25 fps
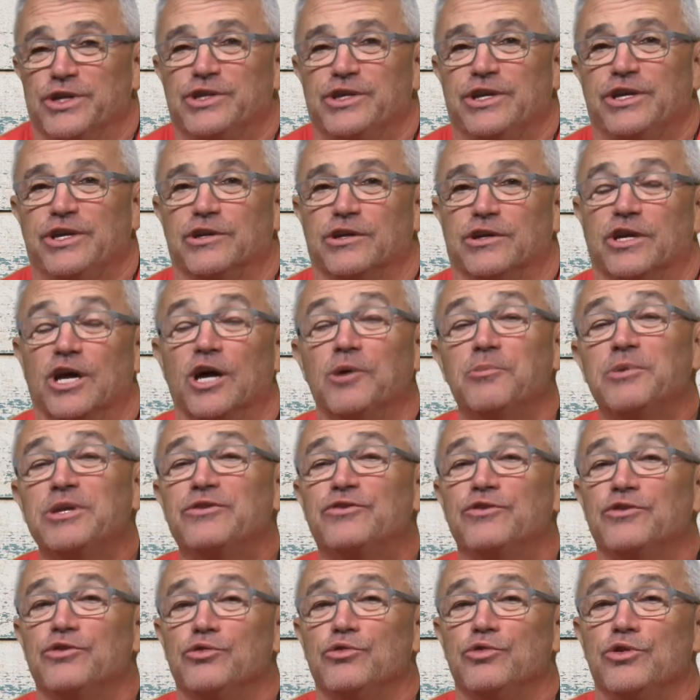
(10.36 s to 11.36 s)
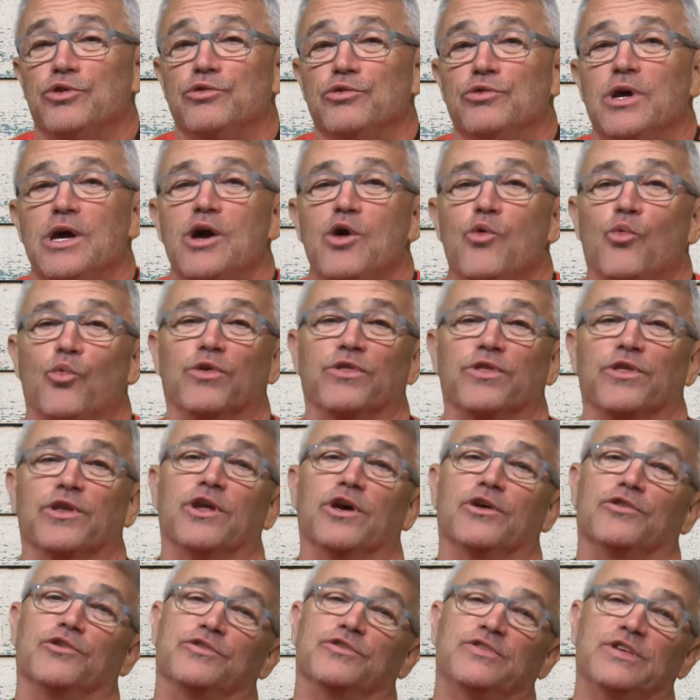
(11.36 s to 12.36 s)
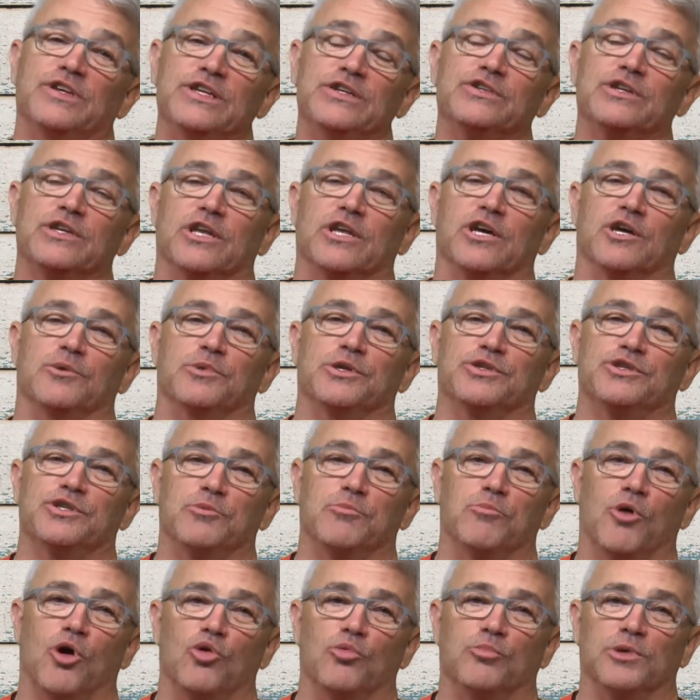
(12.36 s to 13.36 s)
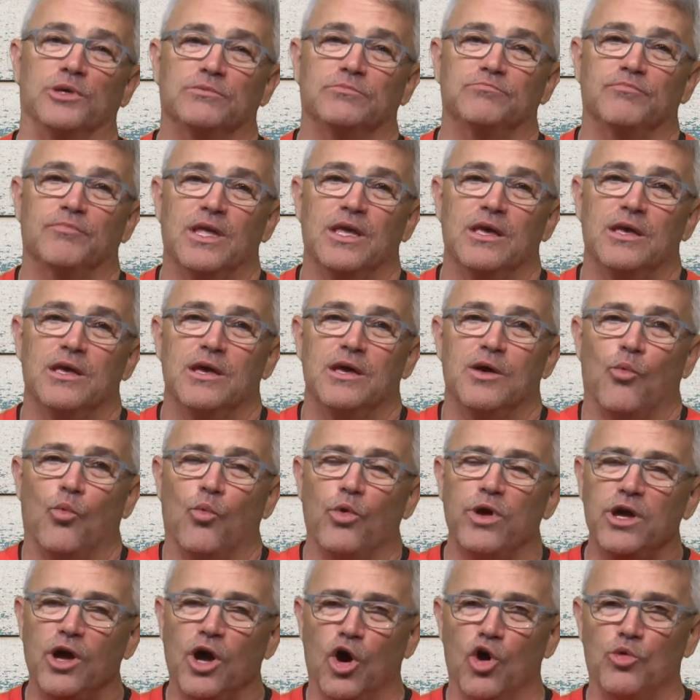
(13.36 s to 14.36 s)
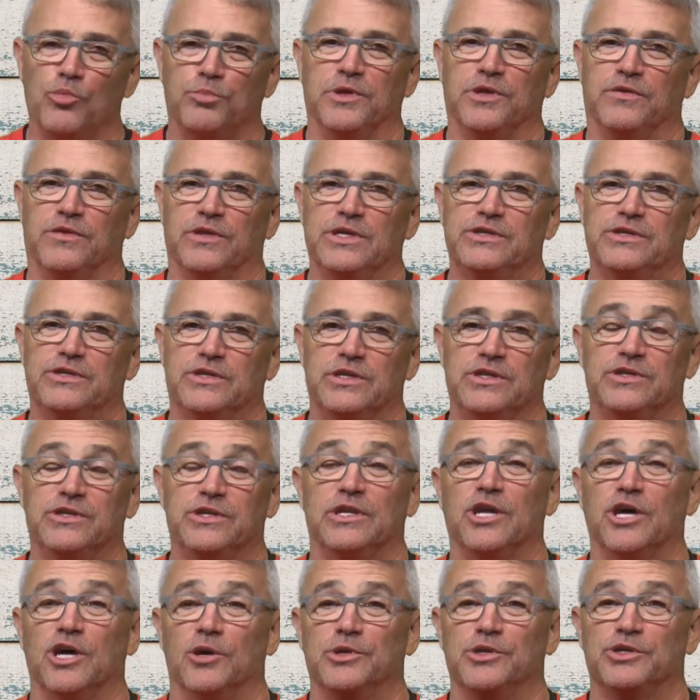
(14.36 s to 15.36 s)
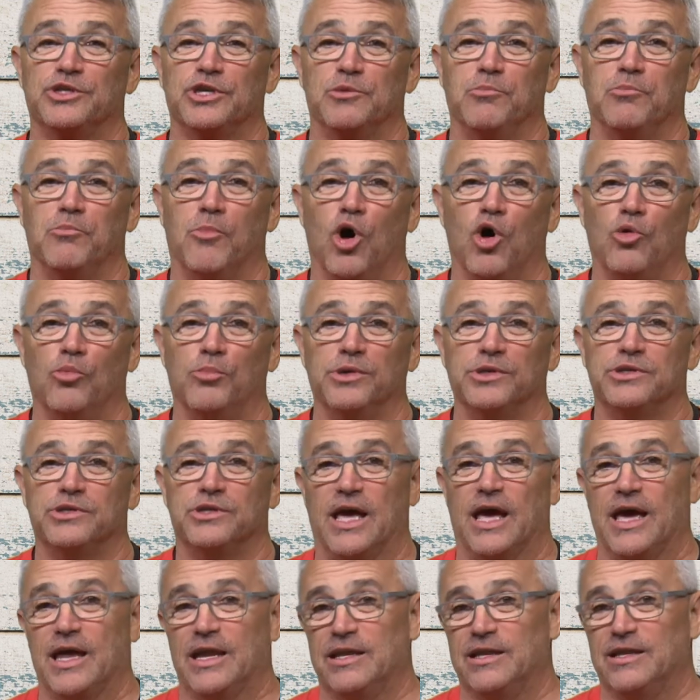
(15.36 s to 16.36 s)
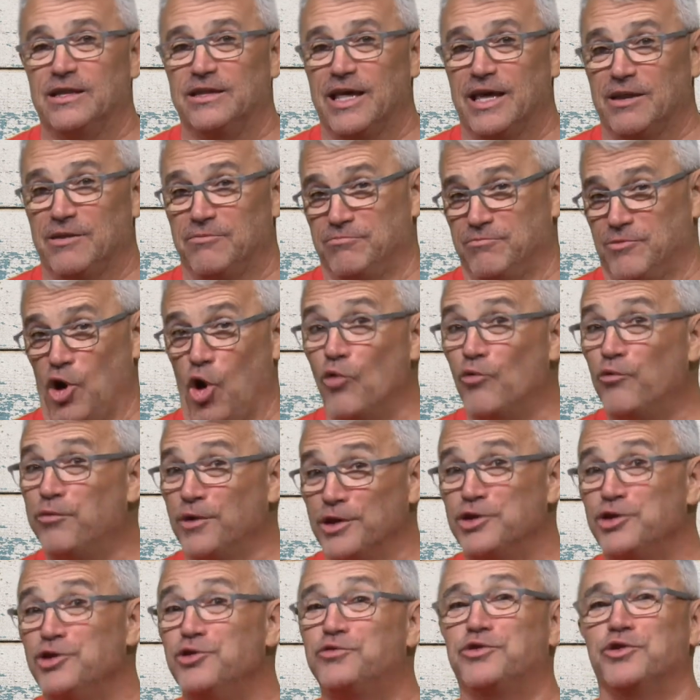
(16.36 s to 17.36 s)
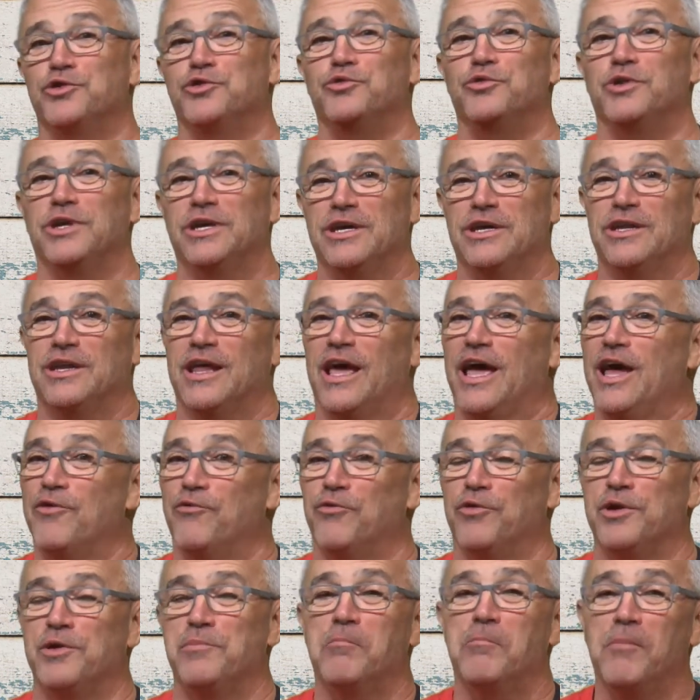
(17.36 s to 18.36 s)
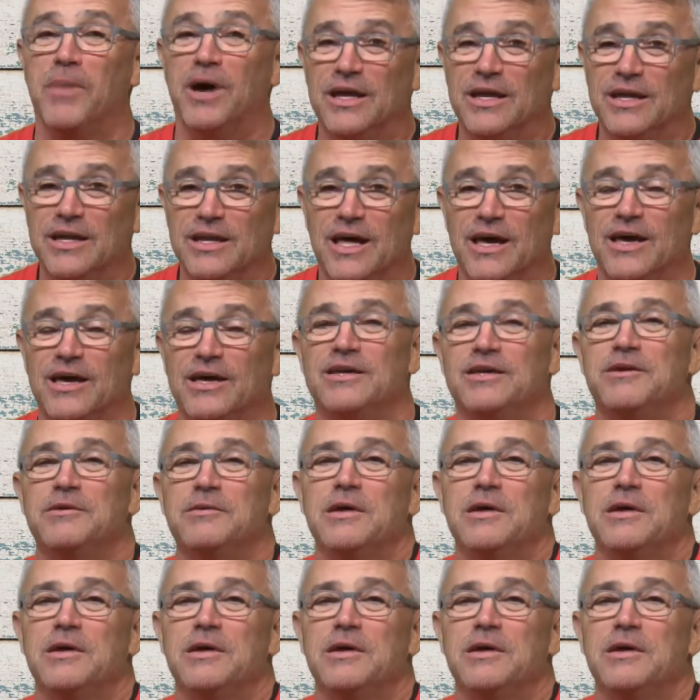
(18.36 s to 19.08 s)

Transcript: here, coming to you with another TCWC Moment. We hope that these TCWC Moments that hopefully you tune in every Monday,